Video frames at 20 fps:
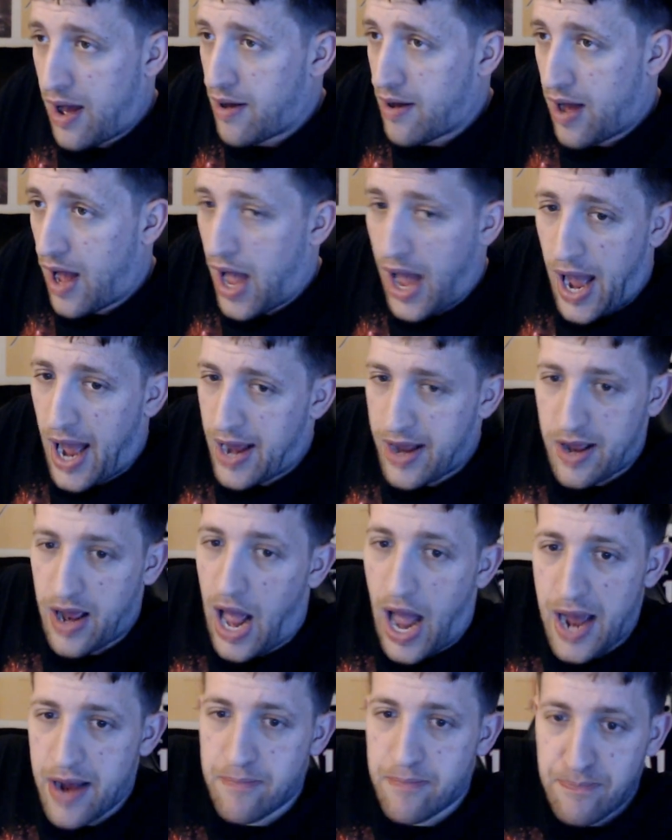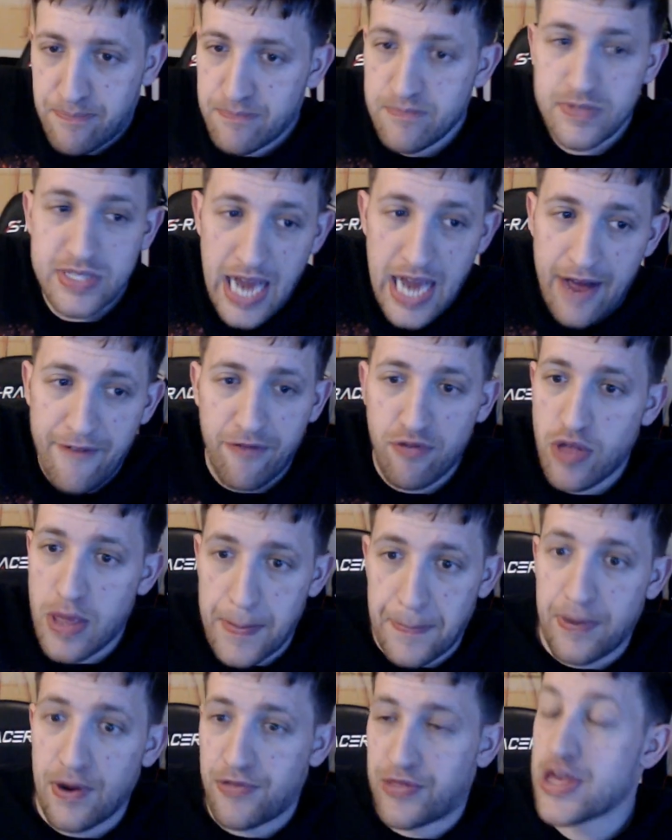I, I definitely
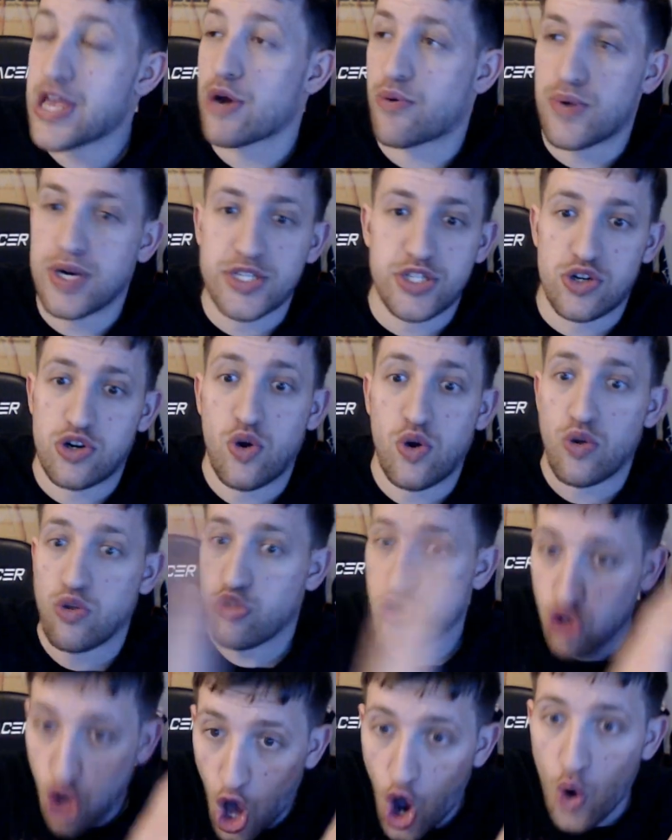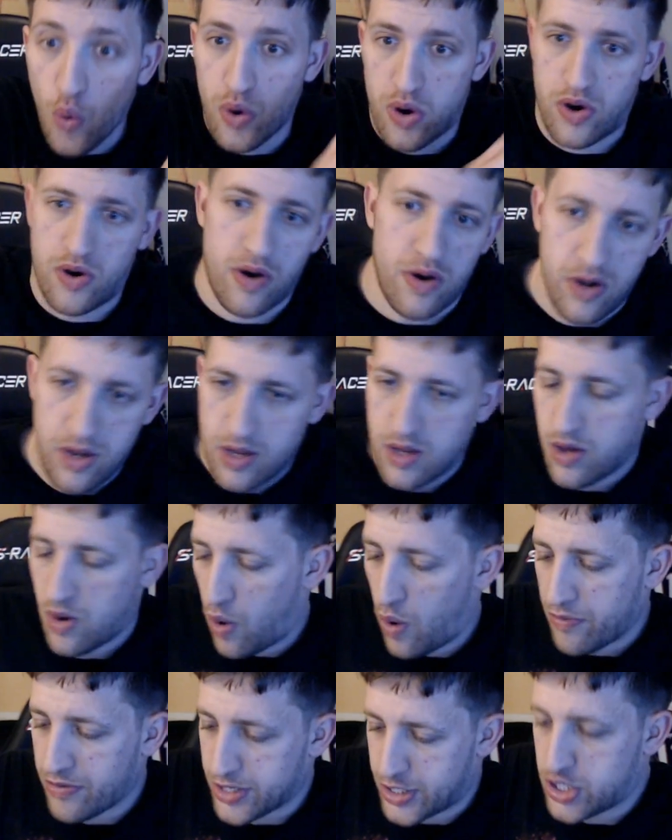put the original lower on
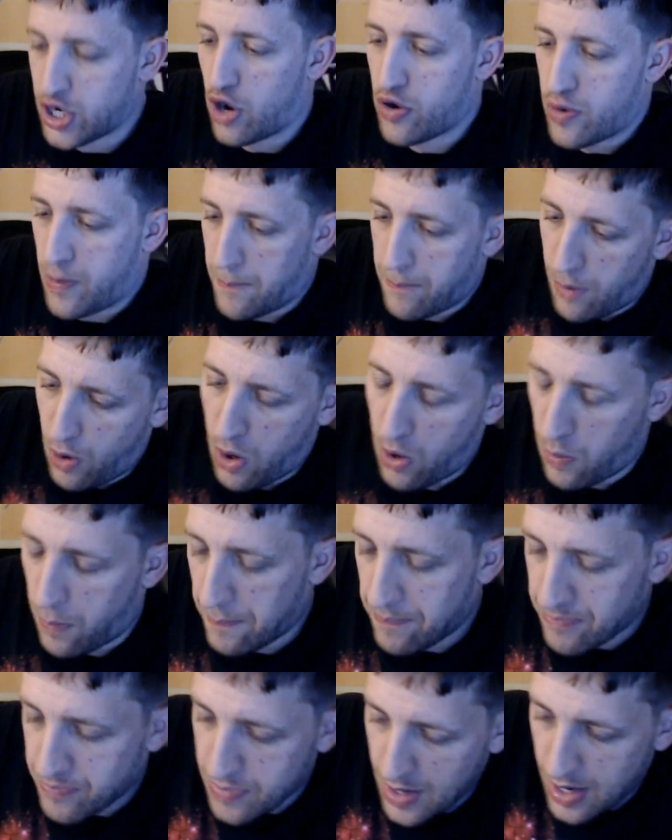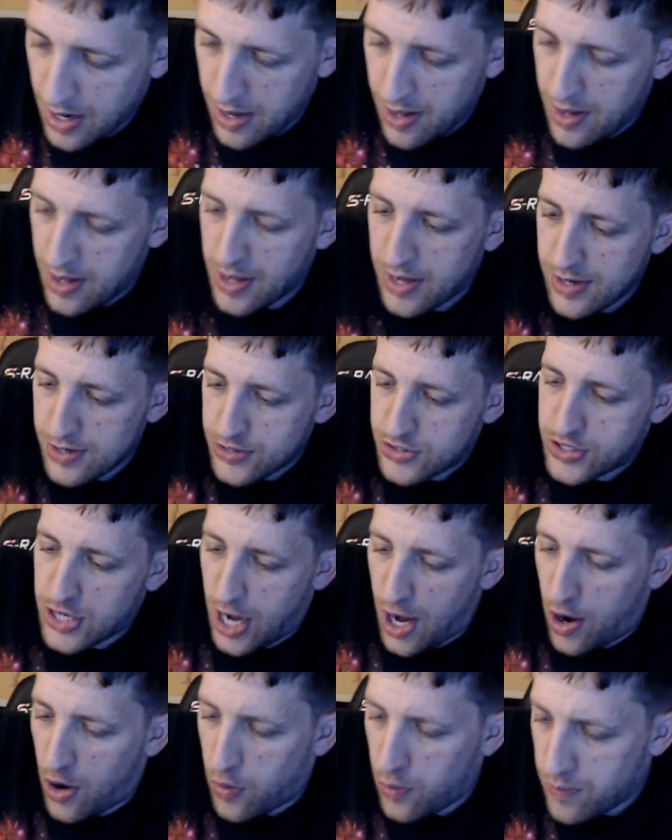the totem pole.
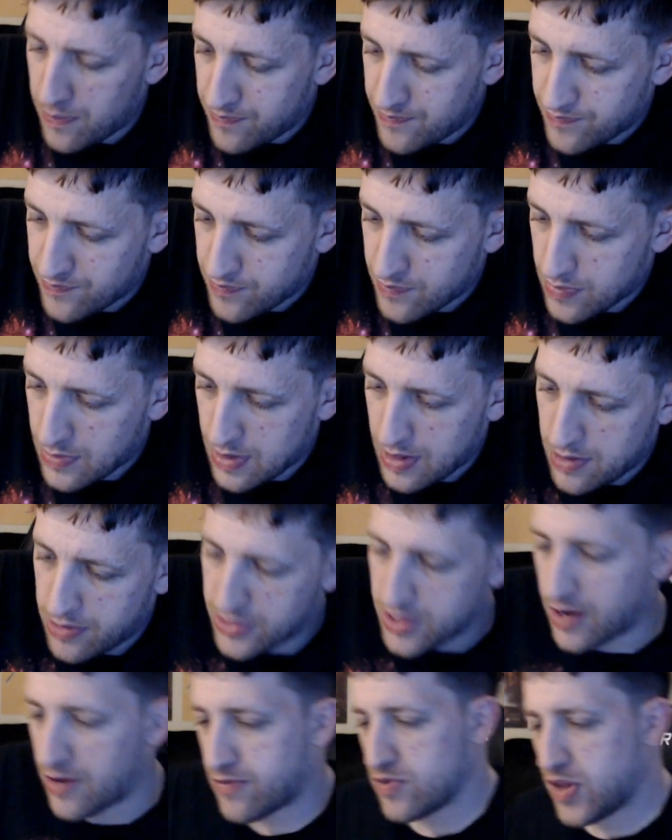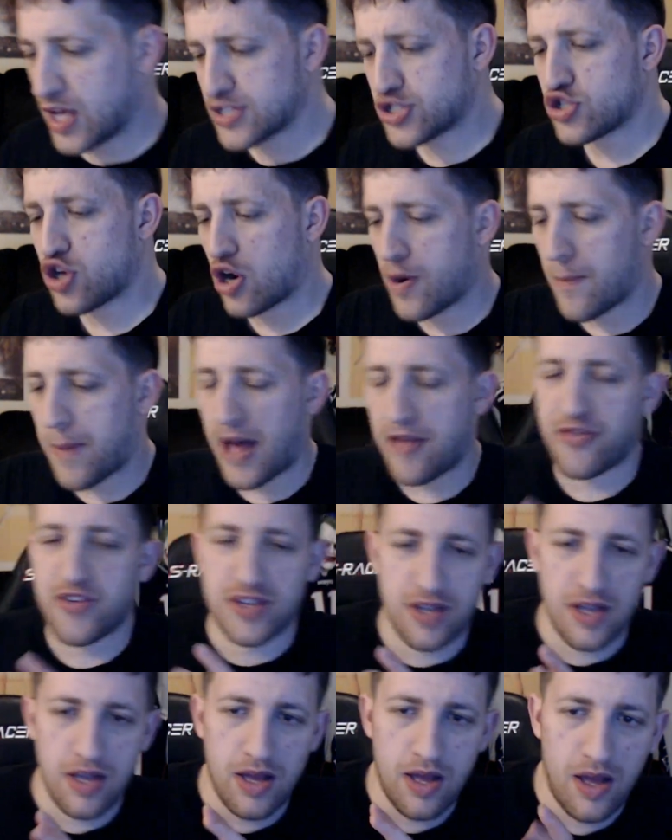So the, let's start about the
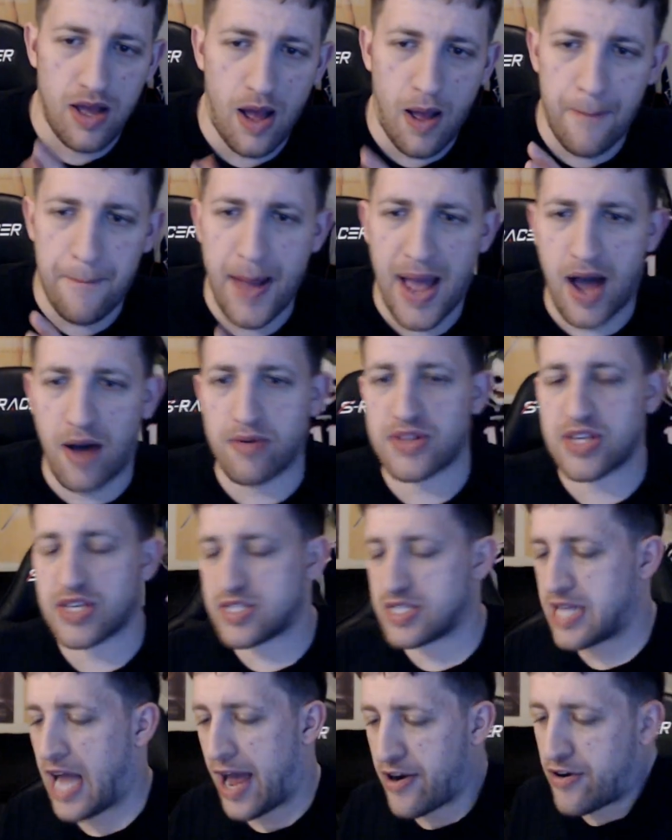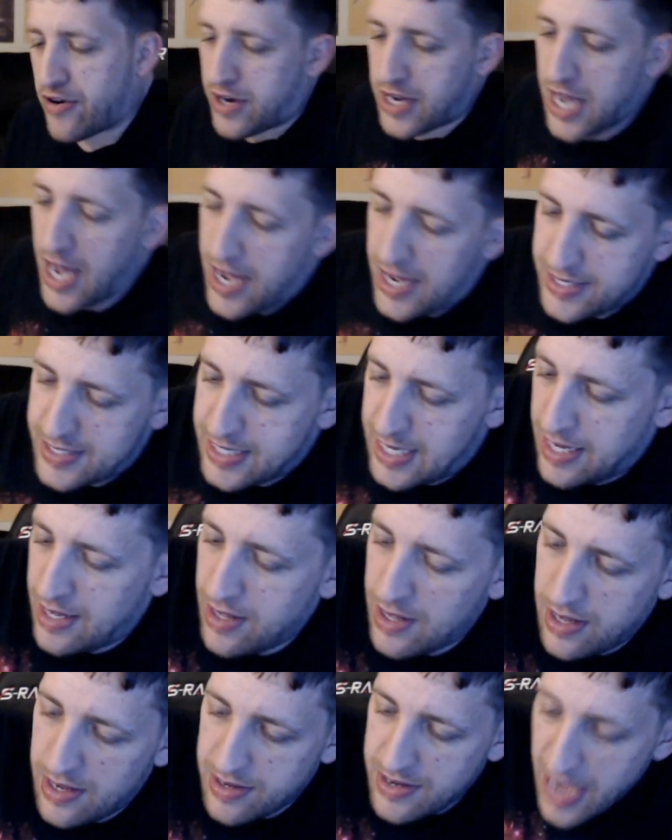uh, about with the Snyder cut
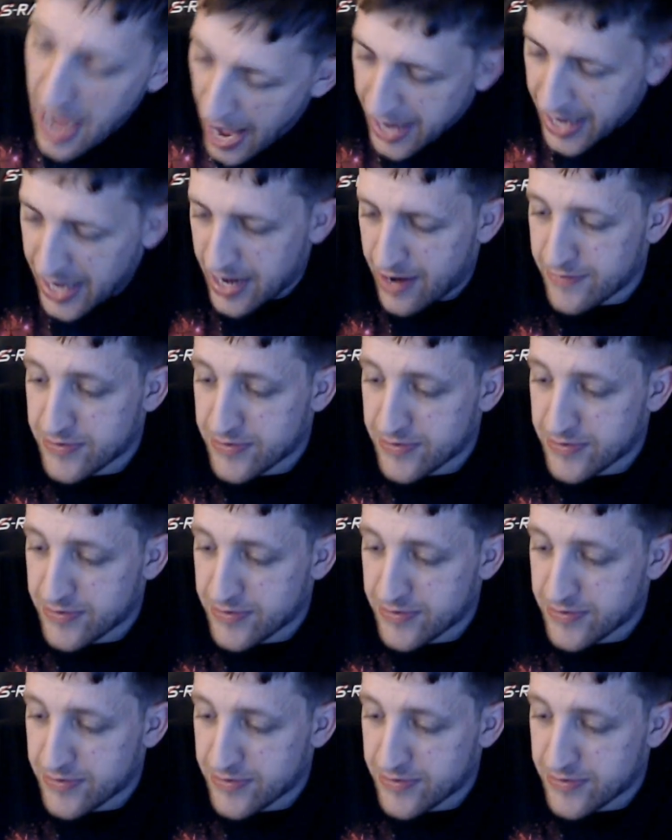negatives.